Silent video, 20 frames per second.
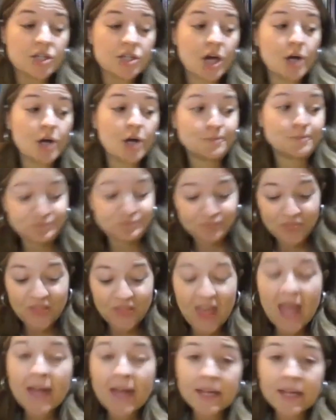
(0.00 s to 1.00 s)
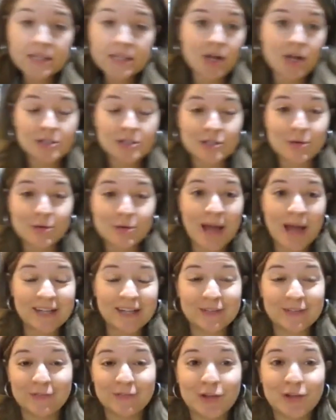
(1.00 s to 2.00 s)
so that has also
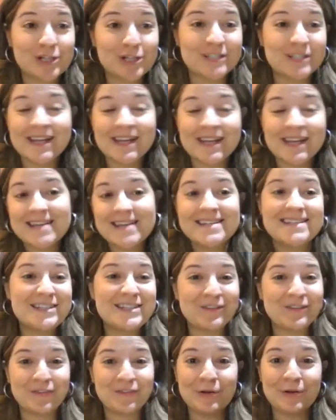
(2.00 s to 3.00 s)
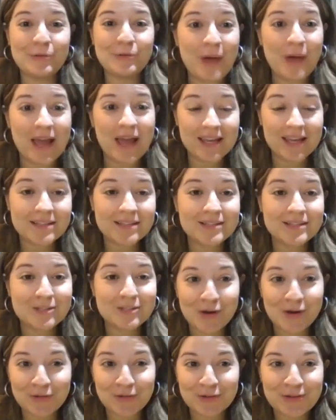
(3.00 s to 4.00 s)
kind of looked different ways
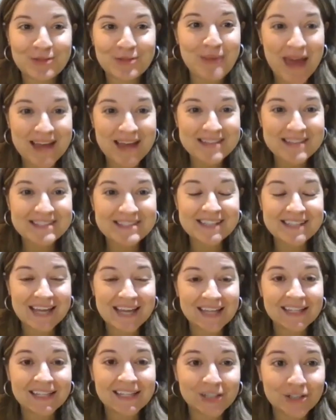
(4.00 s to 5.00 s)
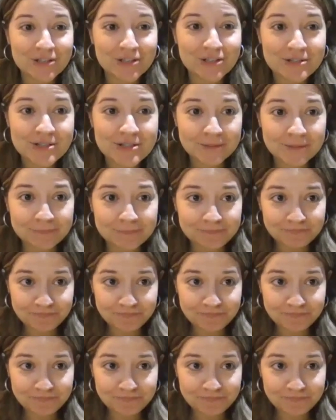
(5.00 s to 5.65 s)
over the past 10 years.